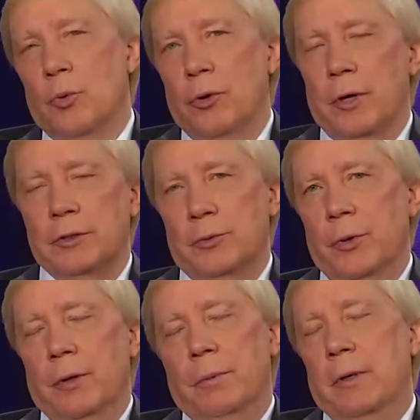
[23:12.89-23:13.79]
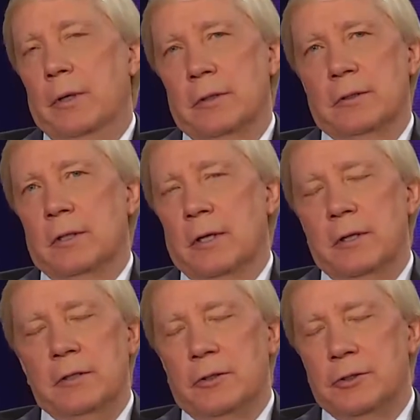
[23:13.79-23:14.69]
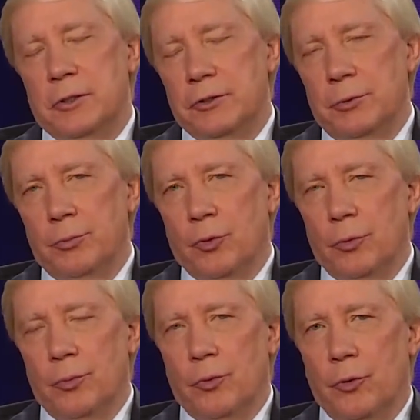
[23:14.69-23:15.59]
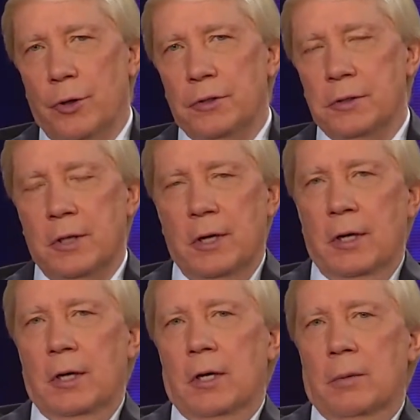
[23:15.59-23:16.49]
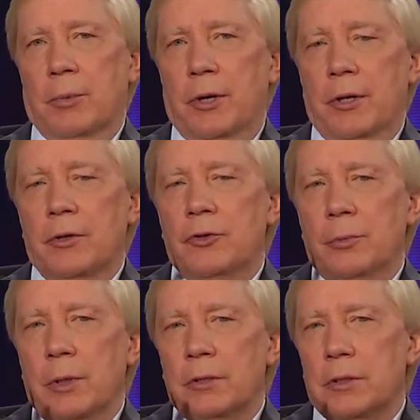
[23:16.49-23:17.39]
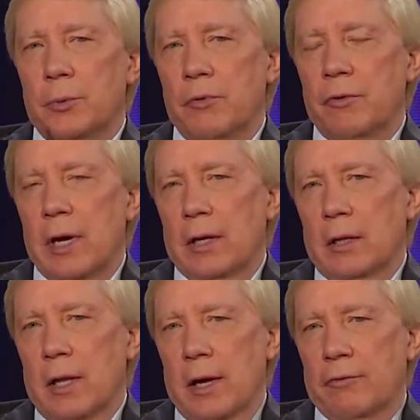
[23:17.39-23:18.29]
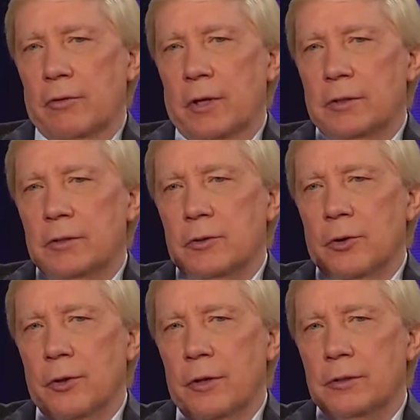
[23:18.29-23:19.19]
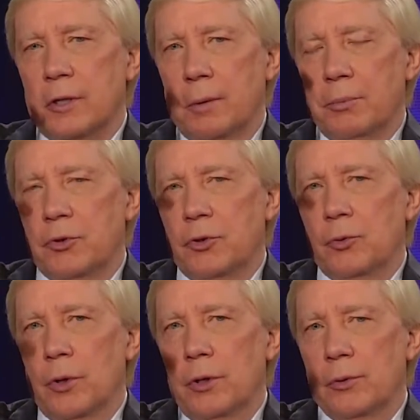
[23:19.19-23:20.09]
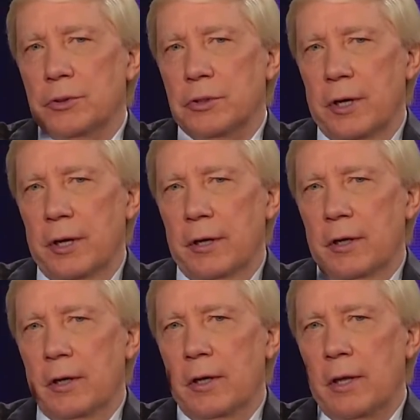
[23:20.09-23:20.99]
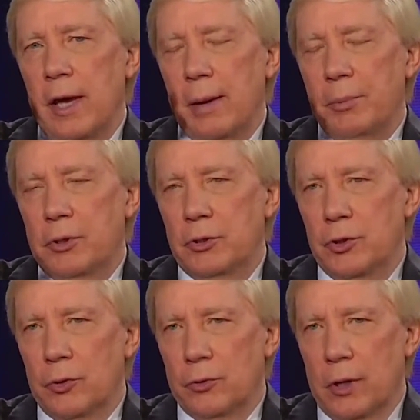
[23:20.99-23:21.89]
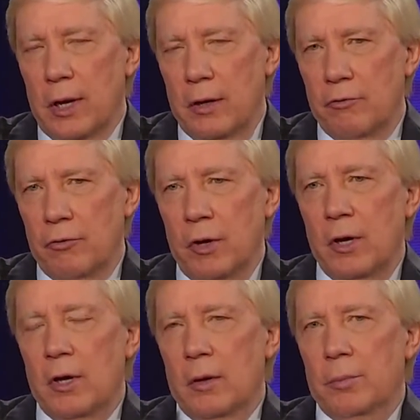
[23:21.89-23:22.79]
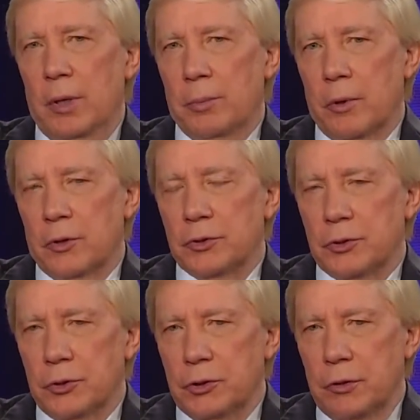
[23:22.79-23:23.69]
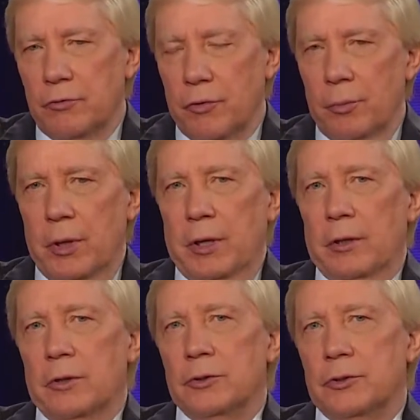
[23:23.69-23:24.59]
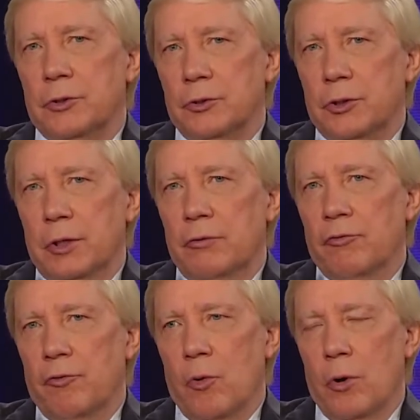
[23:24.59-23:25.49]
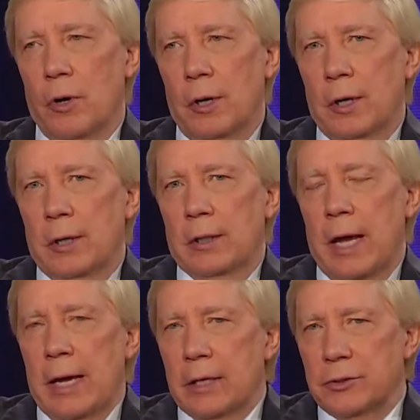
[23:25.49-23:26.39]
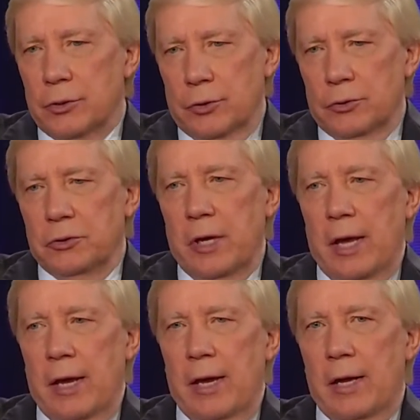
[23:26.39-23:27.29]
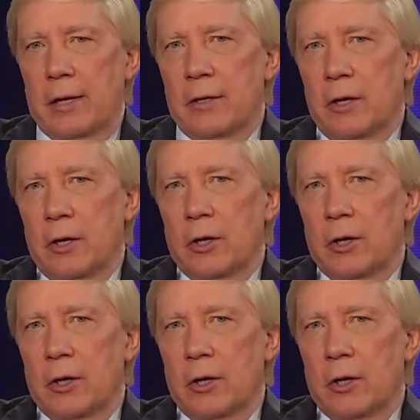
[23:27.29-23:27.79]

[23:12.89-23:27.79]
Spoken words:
more next week because these are such important points. But in the 2 minutes that we've got left, let's hook this up to what you were saying happened in your own life. People are searching for meaning. They're searching for answers. And